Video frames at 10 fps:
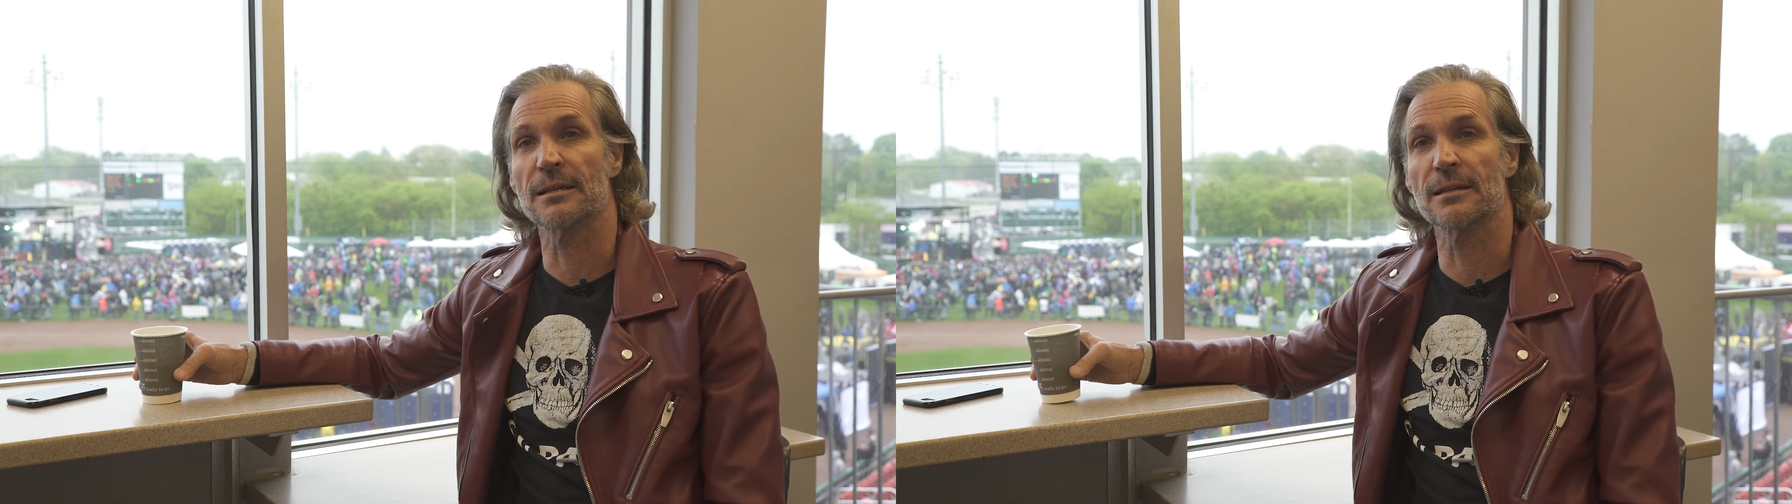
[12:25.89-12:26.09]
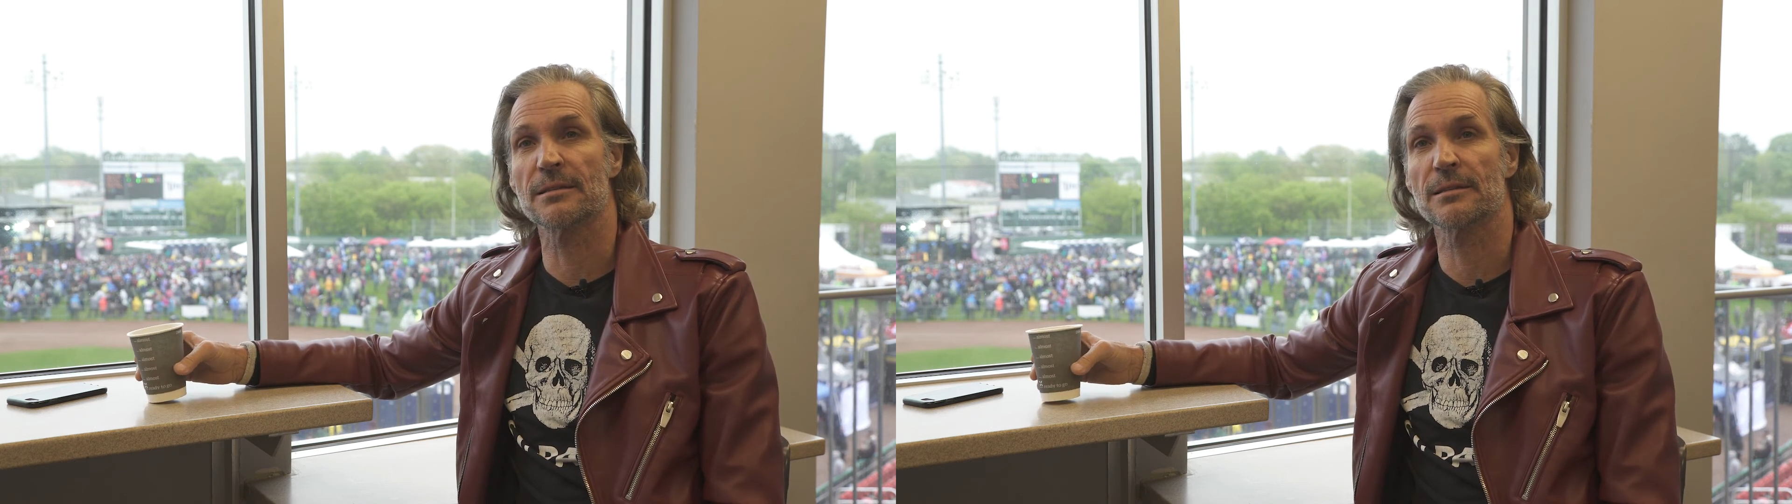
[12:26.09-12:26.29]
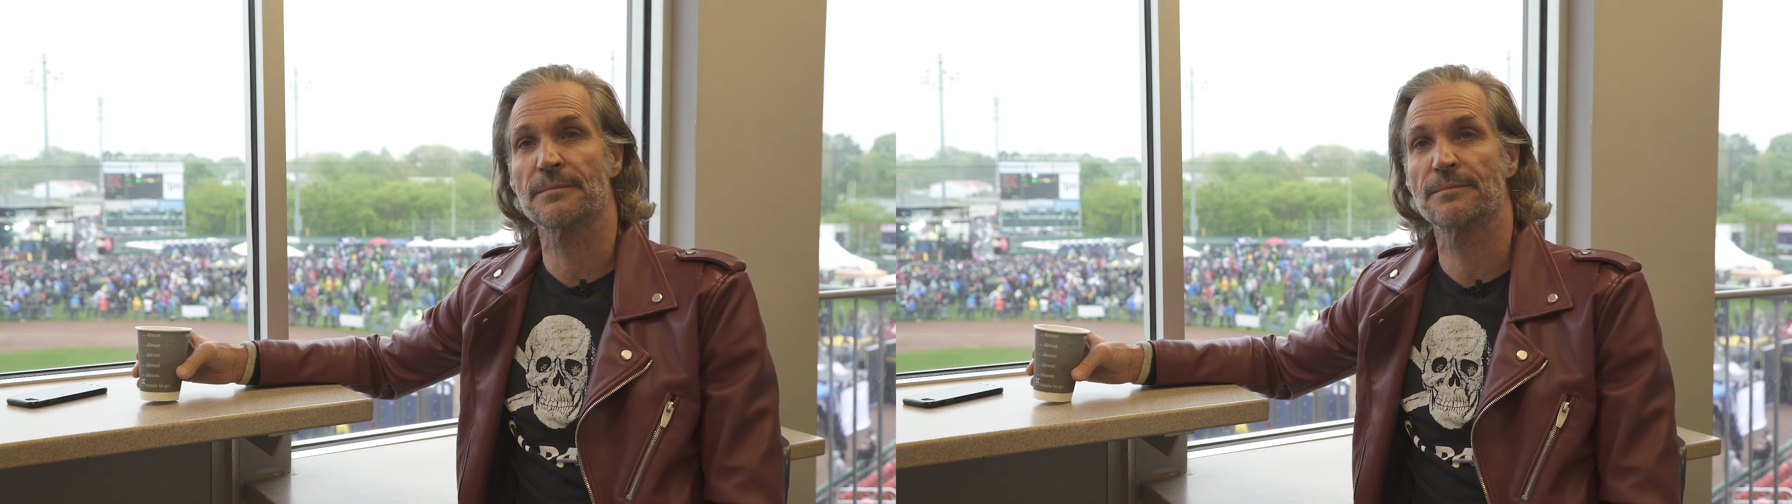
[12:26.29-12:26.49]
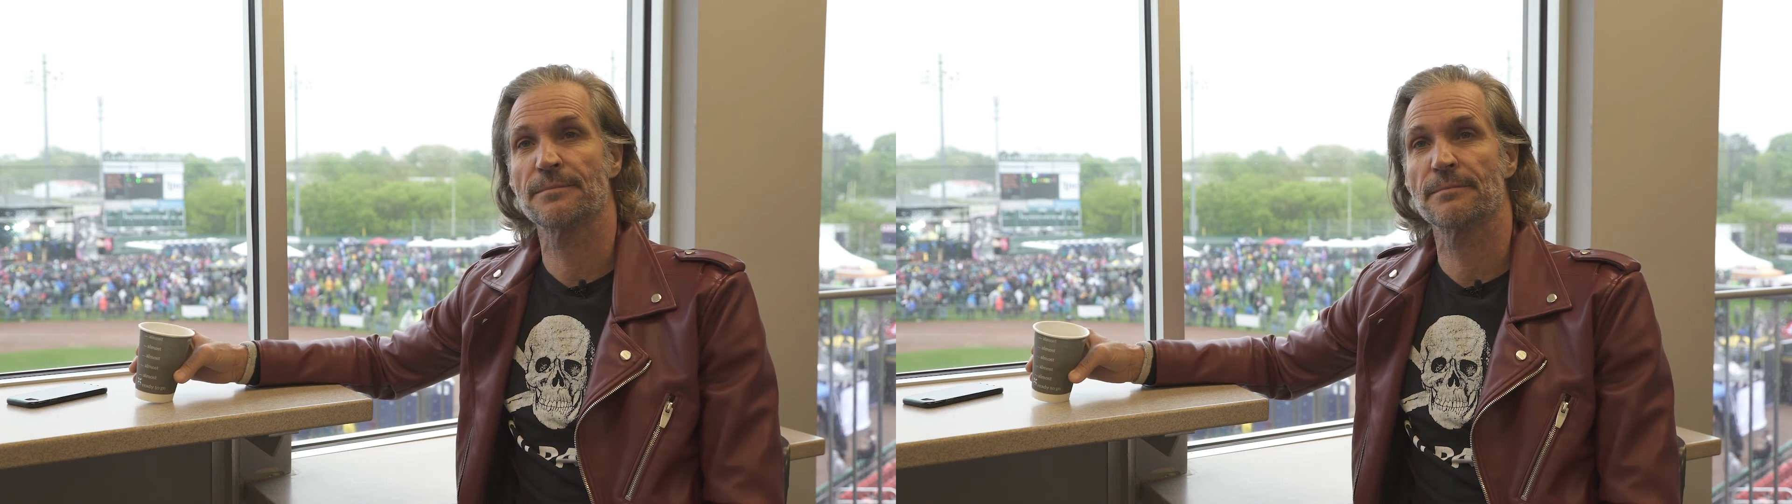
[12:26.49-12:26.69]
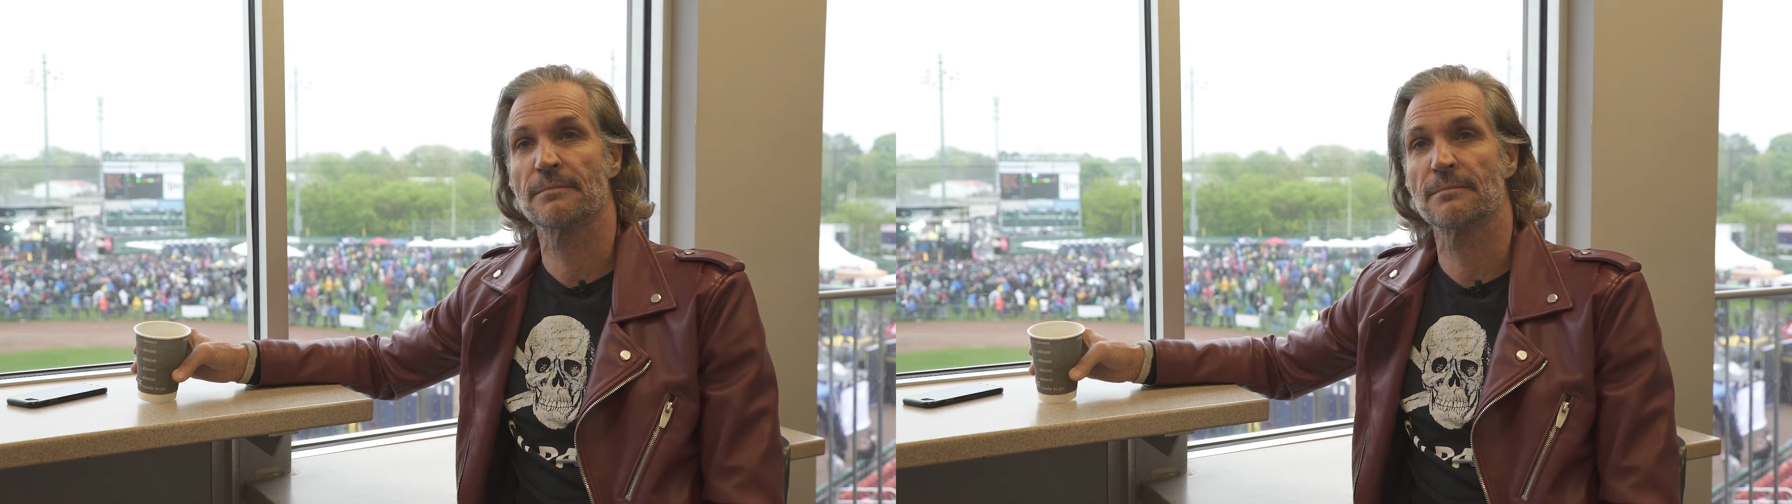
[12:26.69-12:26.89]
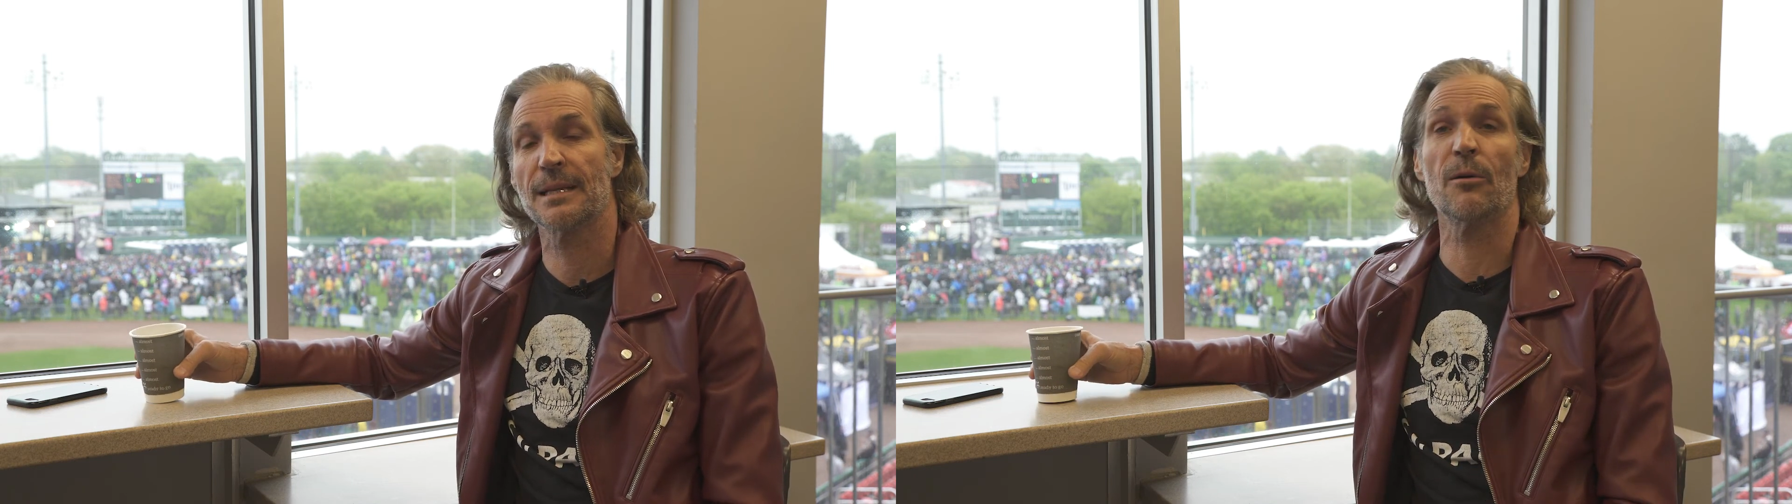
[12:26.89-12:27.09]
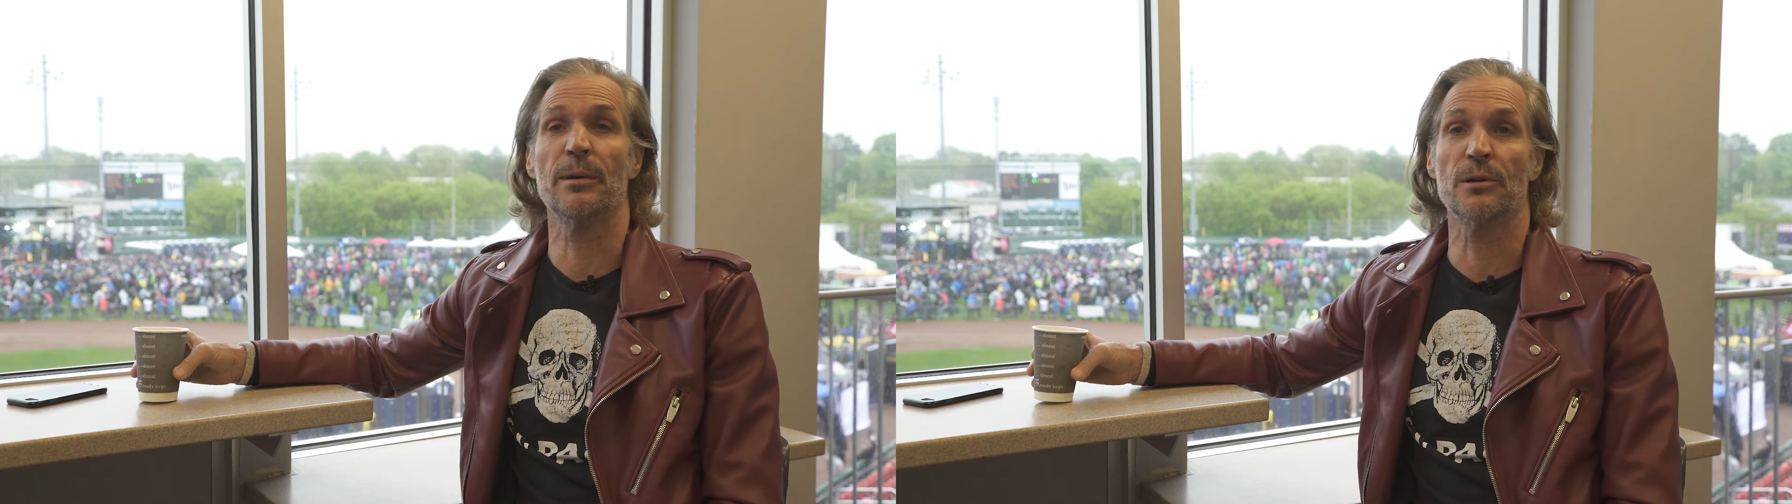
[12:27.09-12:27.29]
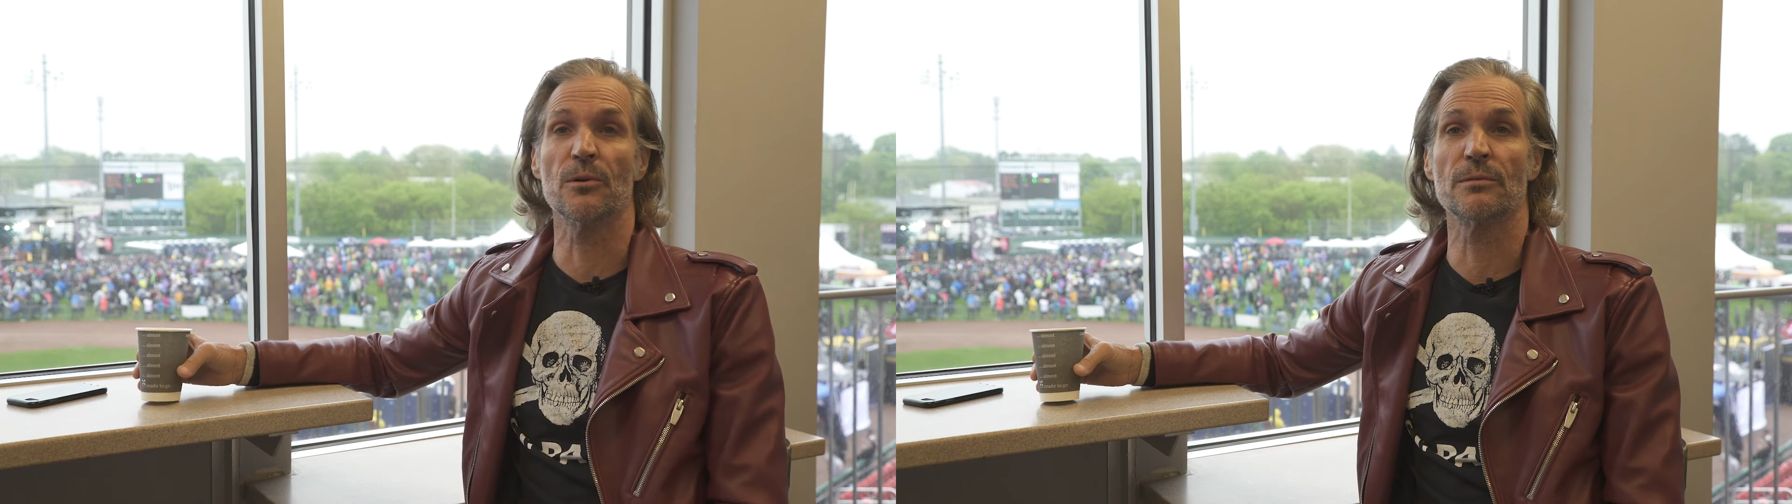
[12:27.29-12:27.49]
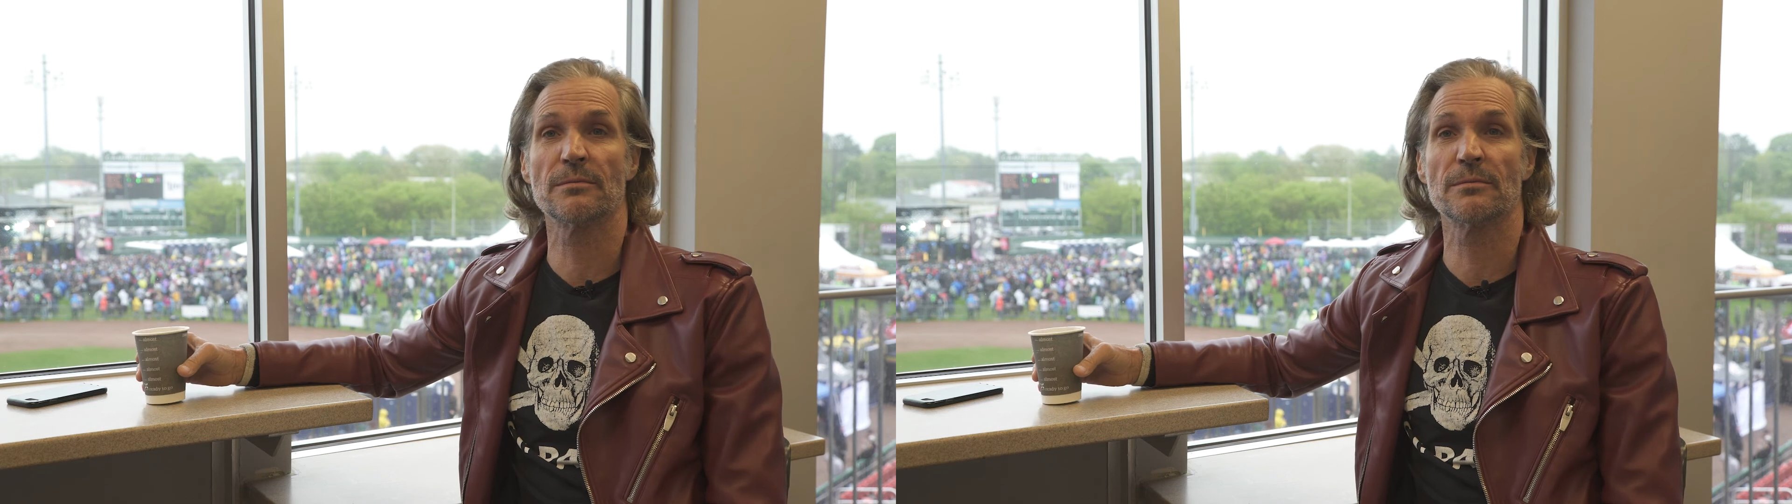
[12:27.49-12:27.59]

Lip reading: this. That would be cool.